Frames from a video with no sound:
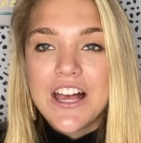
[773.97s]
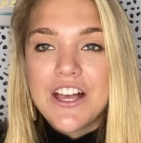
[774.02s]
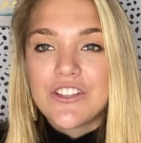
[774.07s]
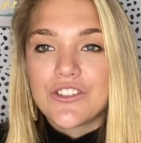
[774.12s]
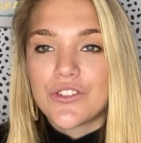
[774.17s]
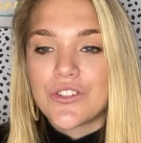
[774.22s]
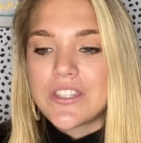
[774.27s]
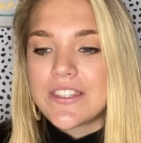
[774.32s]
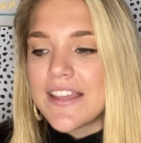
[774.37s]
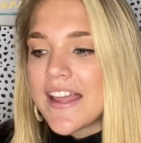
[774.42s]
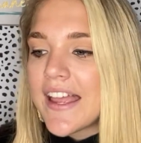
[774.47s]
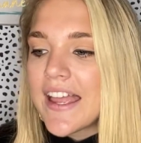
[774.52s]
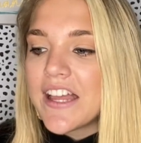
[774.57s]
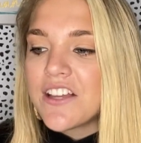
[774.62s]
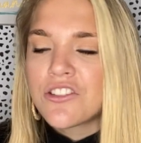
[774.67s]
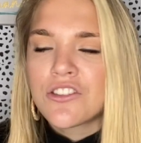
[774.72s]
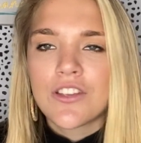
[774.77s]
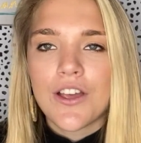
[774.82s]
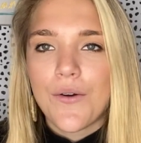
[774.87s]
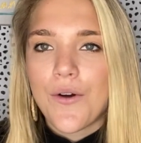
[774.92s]
So I was
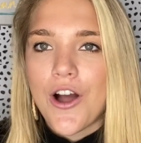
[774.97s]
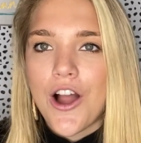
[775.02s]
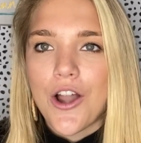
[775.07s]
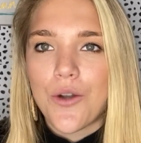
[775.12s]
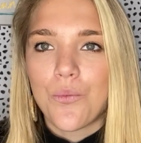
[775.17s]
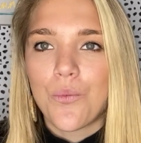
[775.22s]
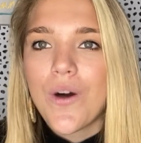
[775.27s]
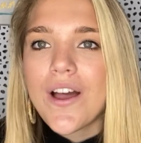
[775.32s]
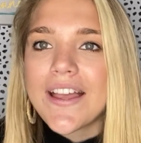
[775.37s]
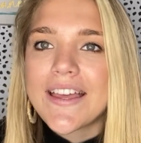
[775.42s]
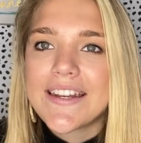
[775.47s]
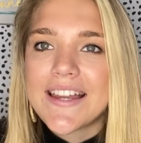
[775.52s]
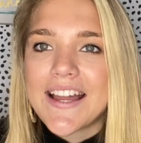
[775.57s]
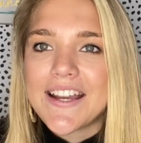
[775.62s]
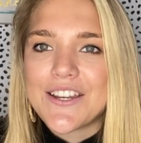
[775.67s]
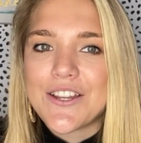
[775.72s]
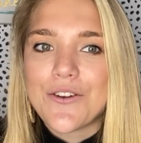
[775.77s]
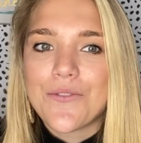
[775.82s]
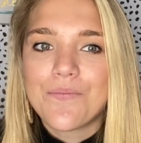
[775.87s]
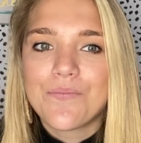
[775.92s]
thinking so hard, what can
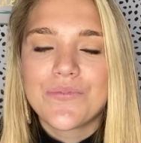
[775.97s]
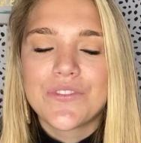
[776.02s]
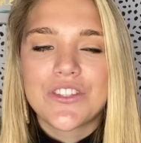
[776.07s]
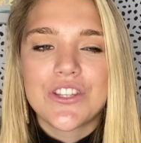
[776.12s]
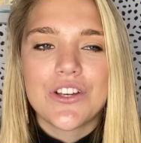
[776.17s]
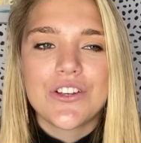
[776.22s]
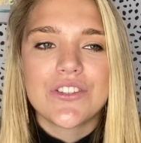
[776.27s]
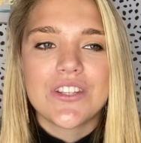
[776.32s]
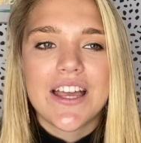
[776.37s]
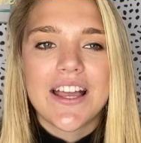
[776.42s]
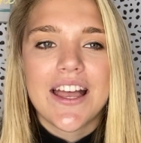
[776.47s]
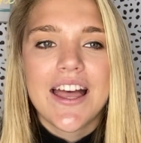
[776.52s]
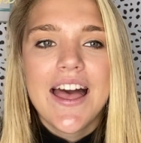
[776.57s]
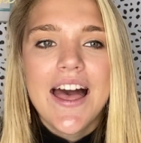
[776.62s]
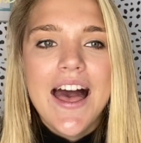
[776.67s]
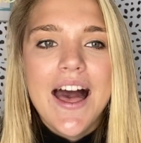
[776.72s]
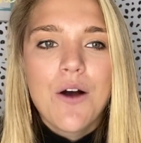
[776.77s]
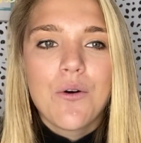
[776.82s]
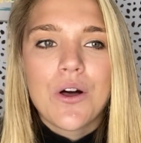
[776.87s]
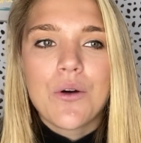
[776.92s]
I do? So I was like,
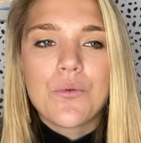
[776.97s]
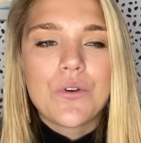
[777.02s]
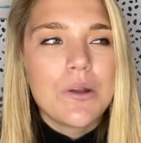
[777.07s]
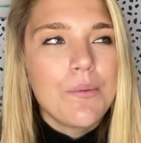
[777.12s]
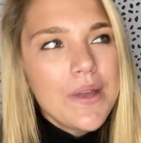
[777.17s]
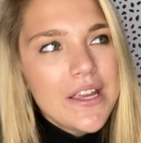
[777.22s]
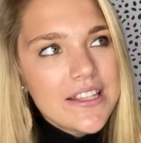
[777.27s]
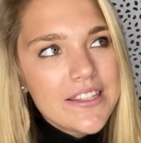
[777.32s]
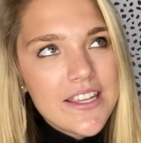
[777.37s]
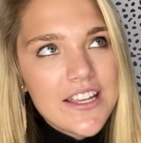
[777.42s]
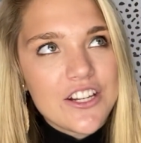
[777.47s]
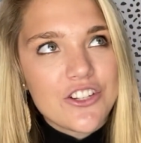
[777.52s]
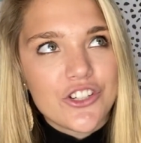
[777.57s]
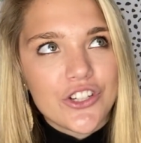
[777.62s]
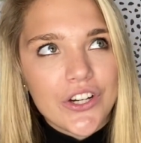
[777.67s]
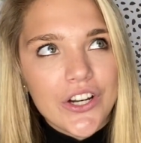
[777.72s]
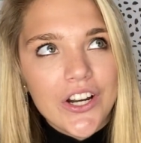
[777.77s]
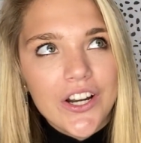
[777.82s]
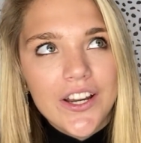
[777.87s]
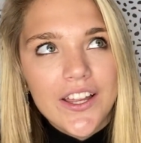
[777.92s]
well, I want to be a
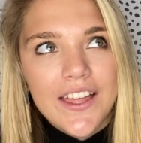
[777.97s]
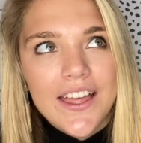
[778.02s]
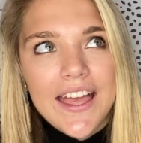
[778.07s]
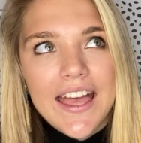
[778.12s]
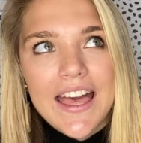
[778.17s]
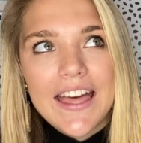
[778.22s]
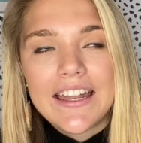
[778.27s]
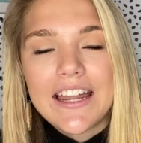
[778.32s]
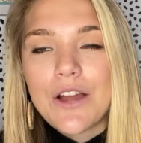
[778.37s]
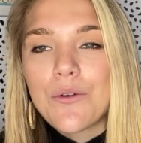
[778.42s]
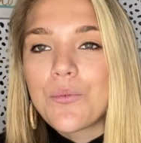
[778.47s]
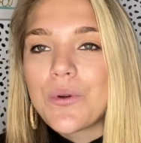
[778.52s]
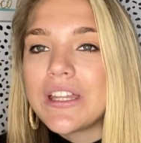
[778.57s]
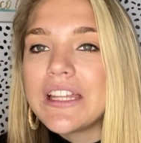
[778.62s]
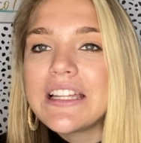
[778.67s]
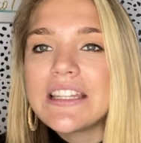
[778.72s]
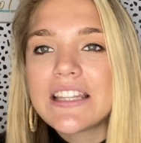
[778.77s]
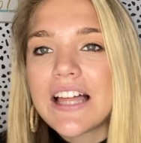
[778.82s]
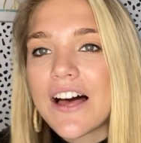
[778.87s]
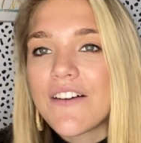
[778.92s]
teacher, and I
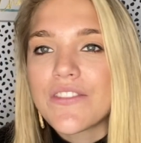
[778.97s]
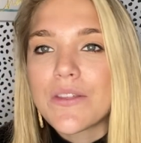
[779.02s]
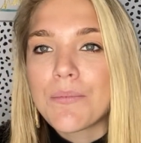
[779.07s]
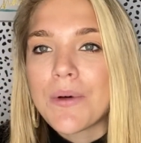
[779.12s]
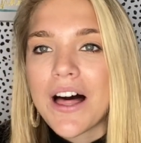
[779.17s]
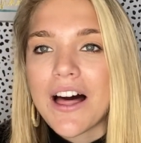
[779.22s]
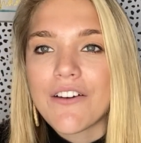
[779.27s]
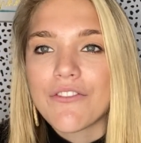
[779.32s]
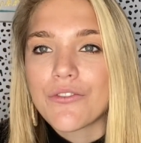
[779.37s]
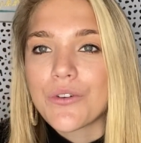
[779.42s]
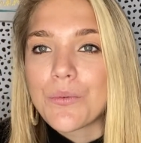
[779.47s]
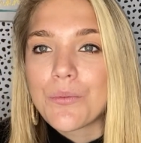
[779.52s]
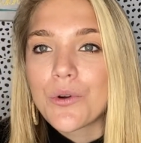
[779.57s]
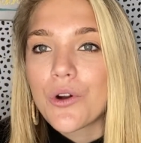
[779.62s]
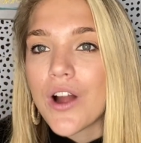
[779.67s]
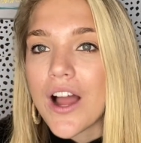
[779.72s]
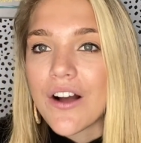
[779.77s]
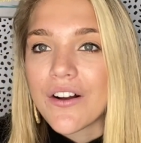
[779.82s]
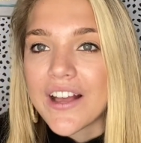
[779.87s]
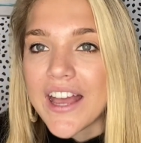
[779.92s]
really love the platform
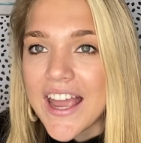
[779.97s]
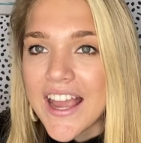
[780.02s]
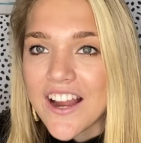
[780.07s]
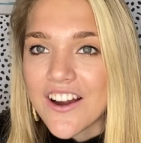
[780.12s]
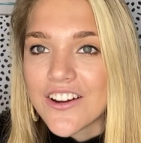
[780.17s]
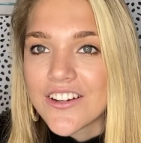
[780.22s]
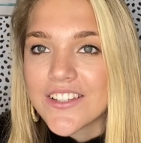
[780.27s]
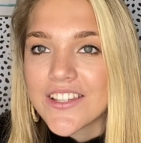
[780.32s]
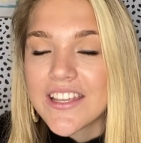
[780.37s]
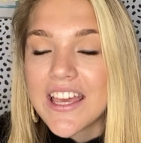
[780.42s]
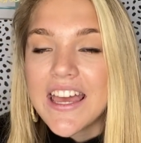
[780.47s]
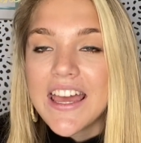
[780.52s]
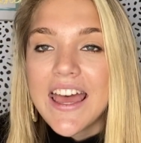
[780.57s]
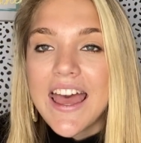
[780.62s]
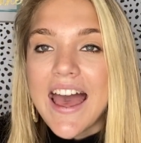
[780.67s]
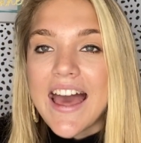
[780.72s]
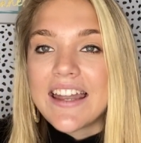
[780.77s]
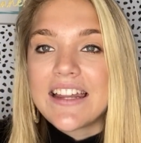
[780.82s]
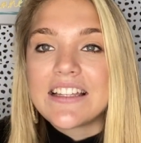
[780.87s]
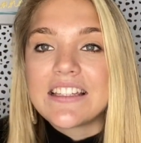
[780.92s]
Crown Cares.
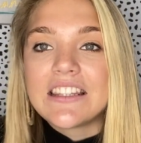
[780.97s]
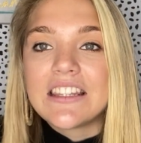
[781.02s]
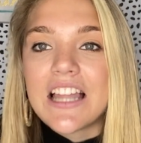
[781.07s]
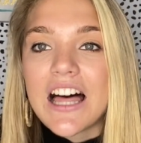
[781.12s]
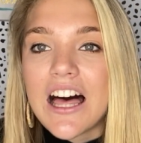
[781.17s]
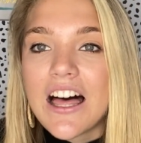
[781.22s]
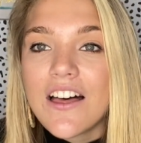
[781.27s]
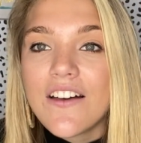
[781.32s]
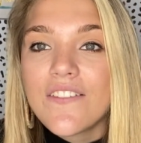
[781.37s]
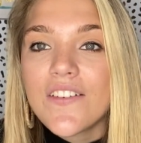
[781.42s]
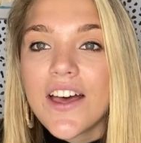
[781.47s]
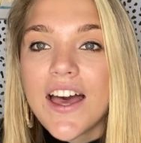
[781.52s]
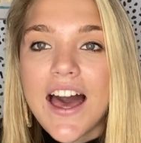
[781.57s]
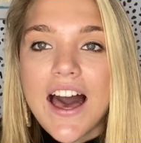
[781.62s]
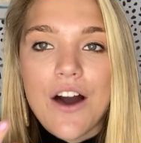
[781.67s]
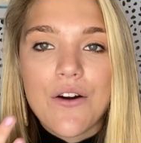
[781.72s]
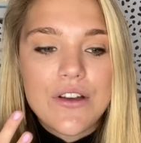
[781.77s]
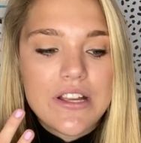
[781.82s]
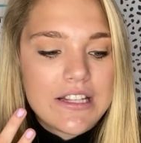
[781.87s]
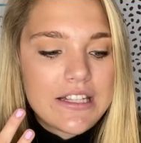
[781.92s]
And I love
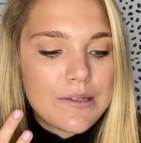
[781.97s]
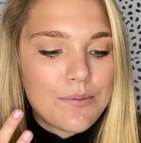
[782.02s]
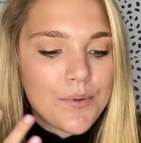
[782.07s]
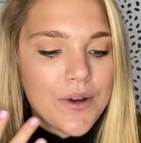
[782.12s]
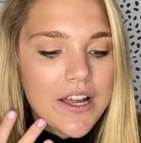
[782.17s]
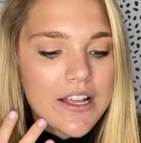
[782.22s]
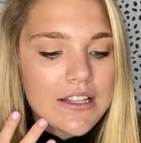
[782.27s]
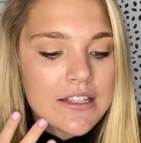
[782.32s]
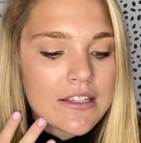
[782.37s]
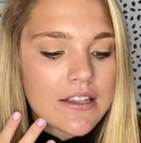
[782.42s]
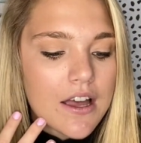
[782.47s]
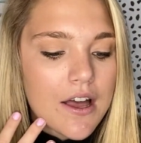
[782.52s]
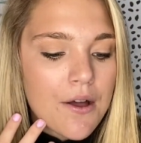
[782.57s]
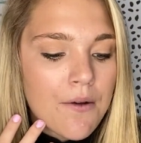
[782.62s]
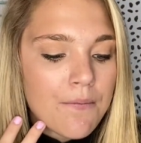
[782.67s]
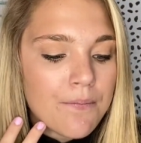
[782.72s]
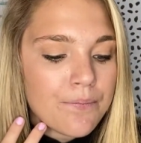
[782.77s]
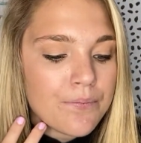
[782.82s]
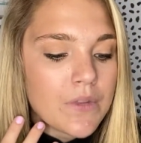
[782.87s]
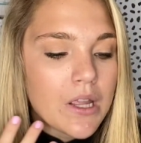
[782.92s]
how it spreads
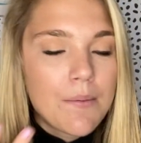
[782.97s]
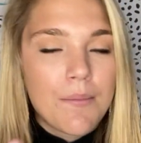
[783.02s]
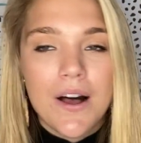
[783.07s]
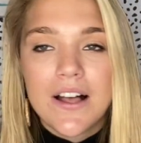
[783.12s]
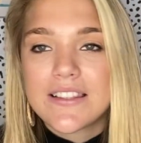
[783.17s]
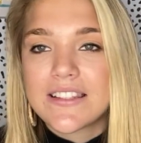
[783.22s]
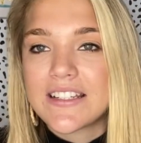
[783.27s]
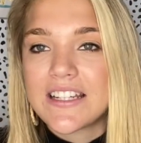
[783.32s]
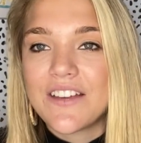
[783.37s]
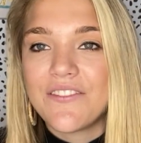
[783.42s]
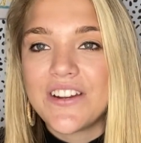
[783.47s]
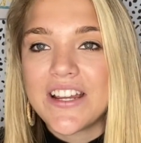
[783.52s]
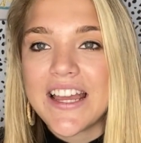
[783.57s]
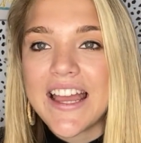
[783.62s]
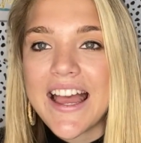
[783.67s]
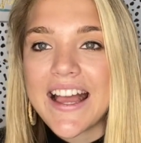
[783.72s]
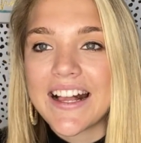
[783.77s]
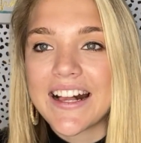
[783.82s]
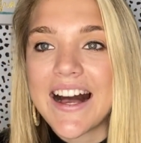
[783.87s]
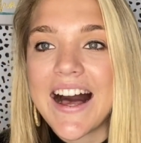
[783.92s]
positivity and